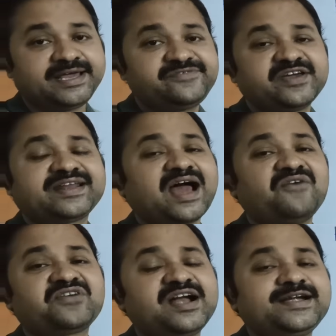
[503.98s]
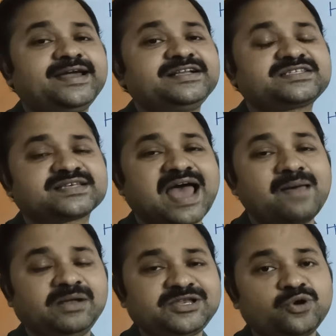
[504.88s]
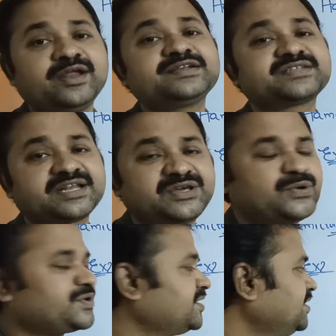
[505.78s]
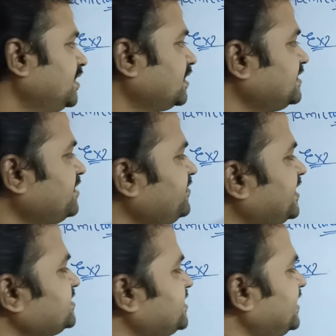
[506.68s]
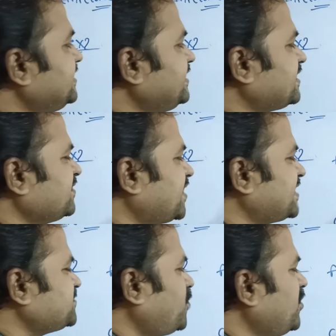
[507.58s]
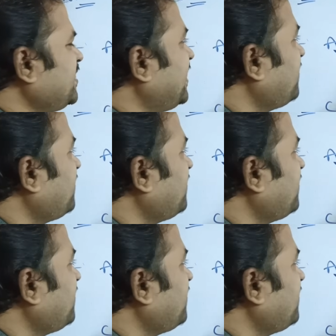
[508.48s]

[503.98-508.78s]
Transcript: If a graph contains Hamiltonian circuit, then we can say that the corresponding